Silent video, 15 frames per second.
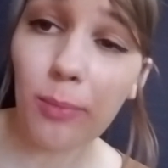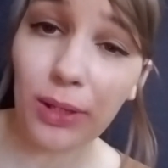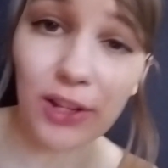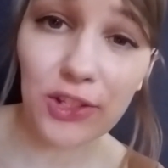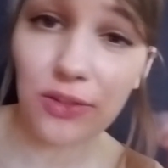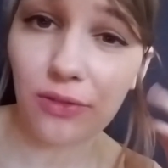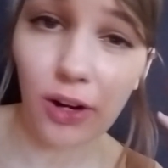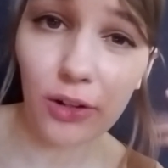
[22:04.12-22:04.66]

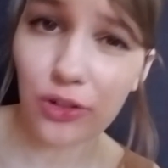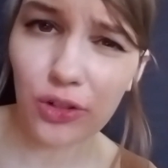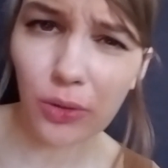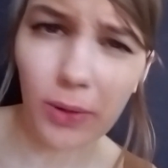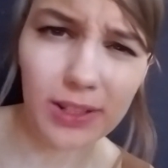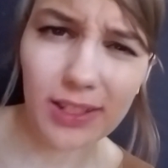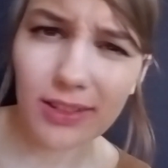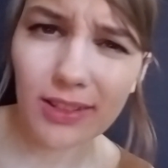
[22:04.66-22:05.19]
because of harsh
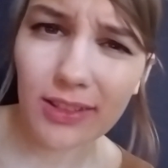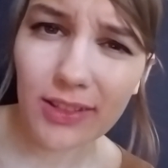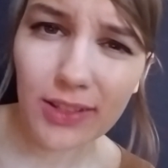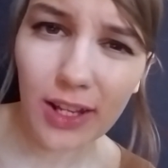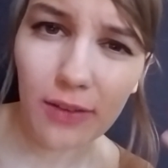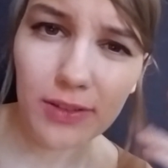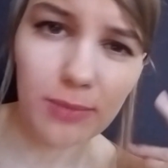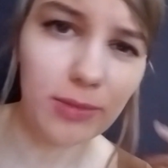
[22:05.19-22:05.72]
noises and
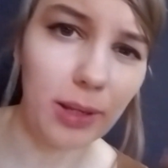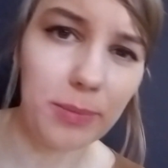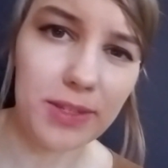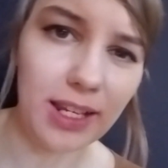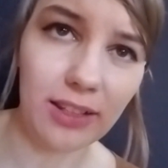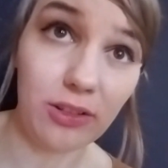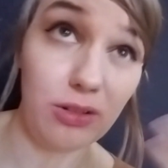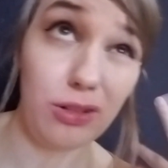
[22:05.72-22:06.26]
stuff. Sometimes
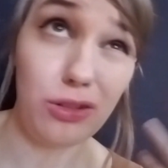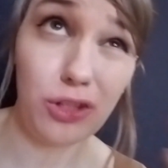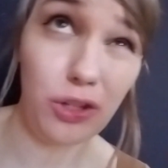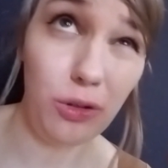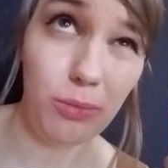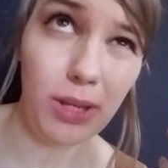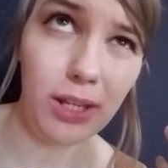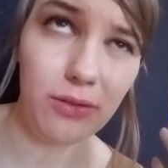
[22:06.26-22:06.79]
things are just
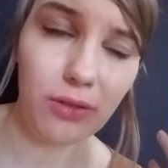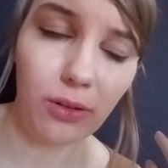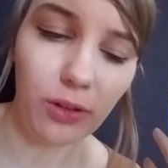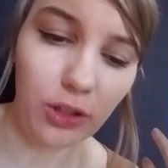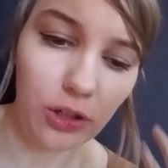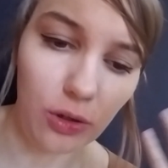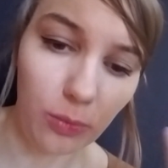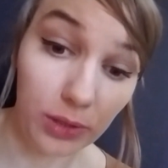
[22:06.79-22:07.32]
too painful
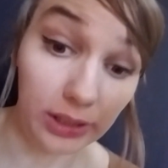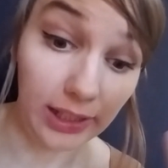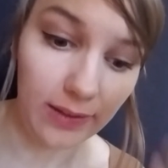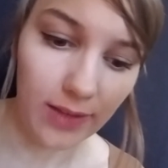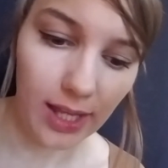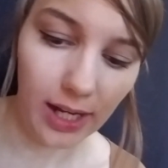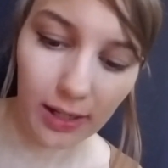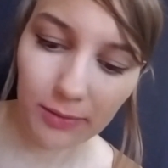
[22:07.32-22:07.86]
and you don't want to leave
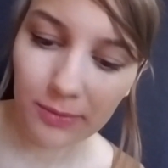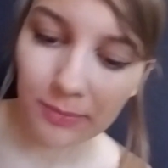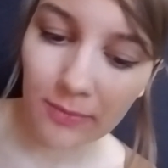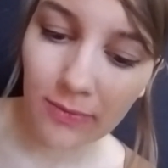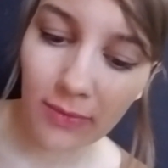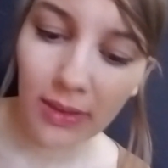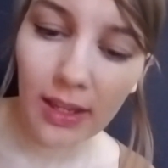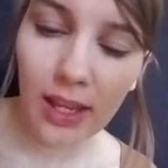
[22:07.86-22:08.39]
that in.
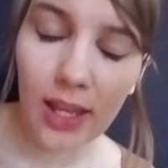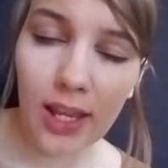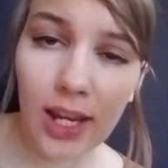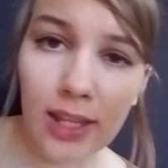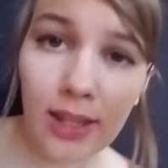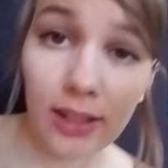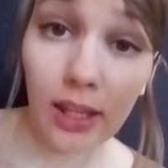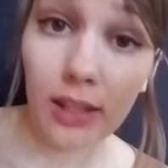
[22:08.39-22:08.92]

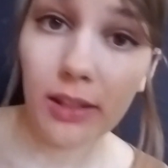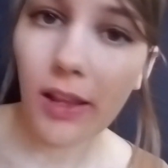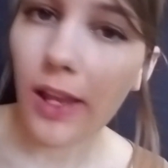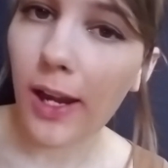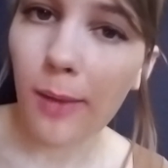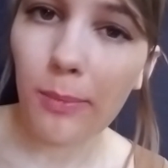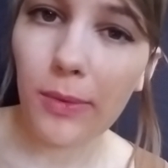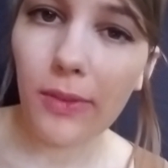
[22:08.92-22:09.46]
And I can cut
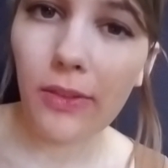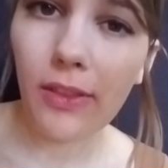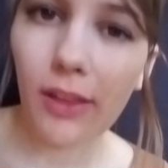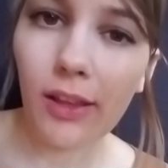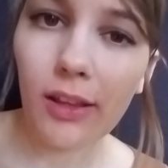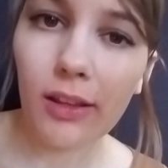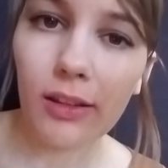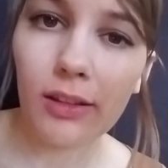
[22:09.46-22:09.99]
up
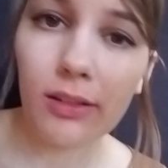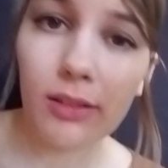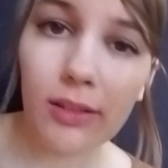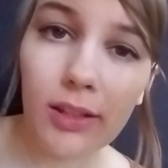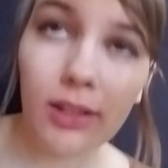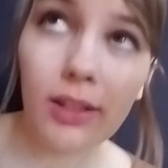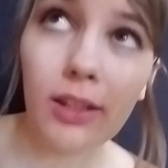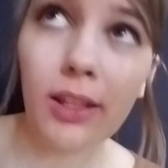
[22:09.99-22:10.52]
the
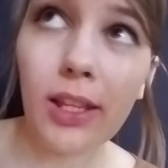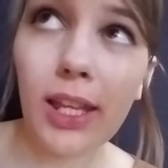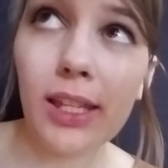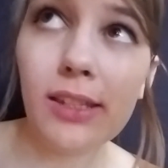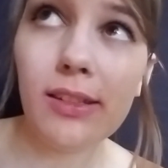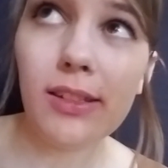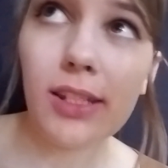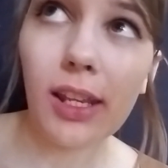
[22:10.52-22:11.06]

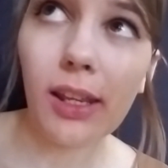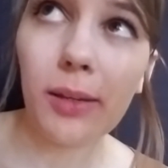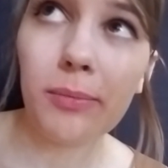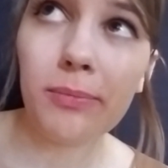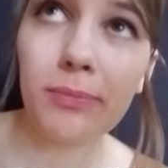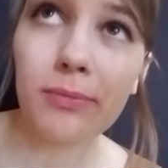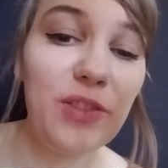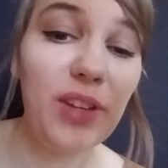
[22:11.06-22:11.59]
end
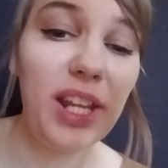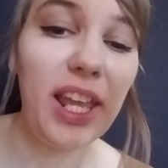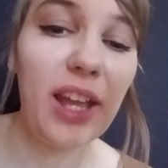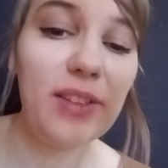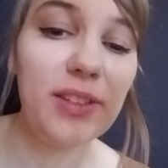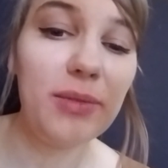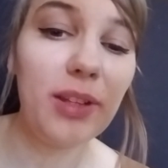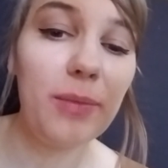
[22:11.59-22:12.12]
time. It's funny how
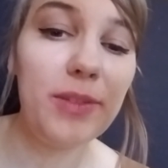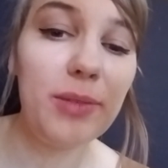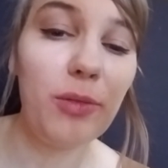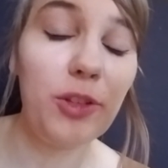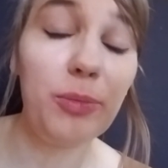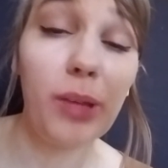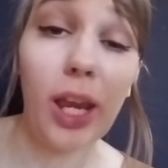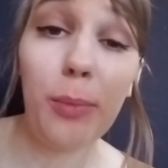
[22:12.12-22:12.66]
sometimes the
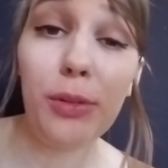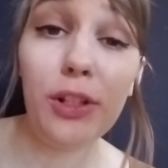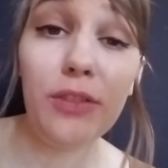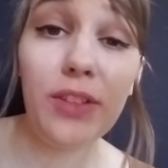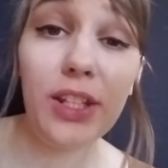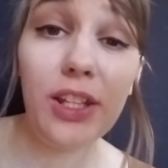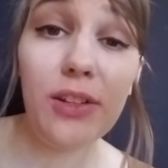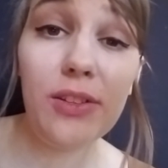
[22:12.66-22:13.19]
most popular
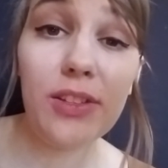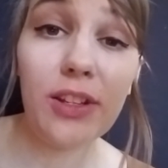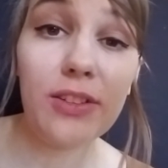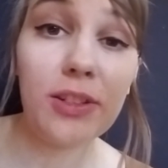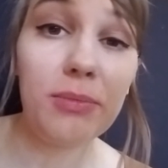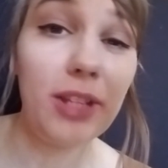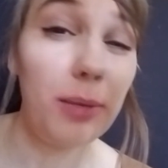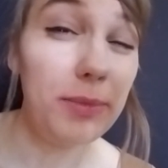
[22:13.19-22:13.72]
videos are
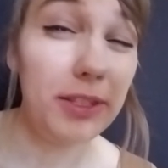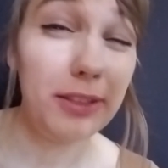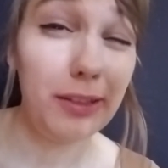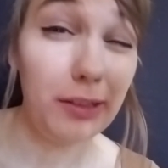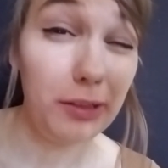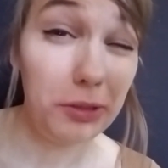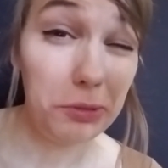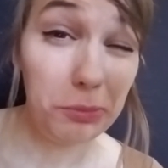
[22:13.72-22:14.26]
sometimes
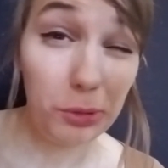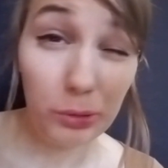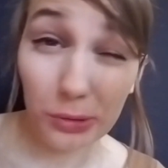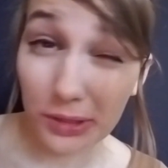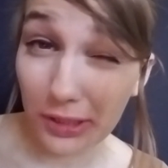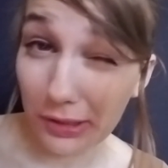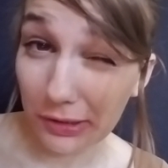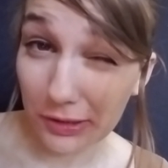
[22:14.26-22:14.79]
kind of
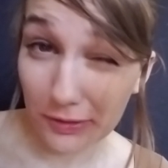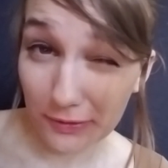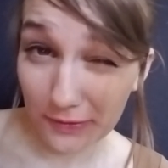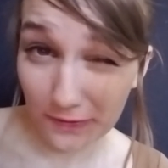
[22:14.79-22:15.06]
boring to